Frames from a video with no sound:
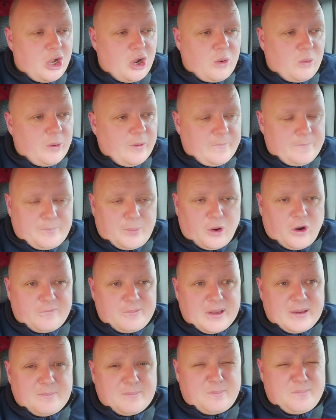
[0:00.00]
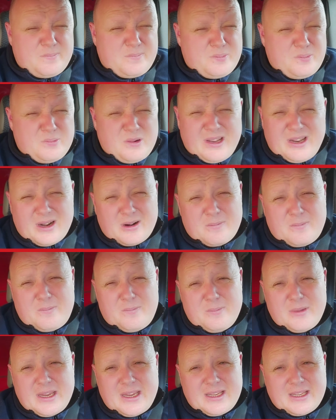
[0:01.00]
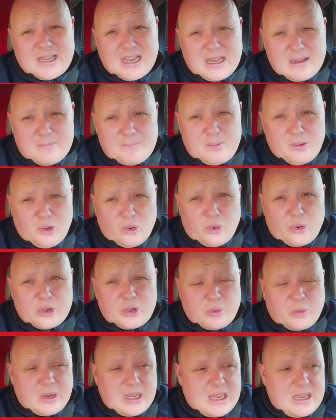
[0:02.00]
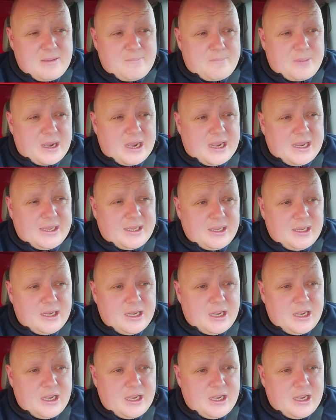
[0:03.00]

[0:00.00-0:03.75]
We've both been, you know, me and Carl, blown away by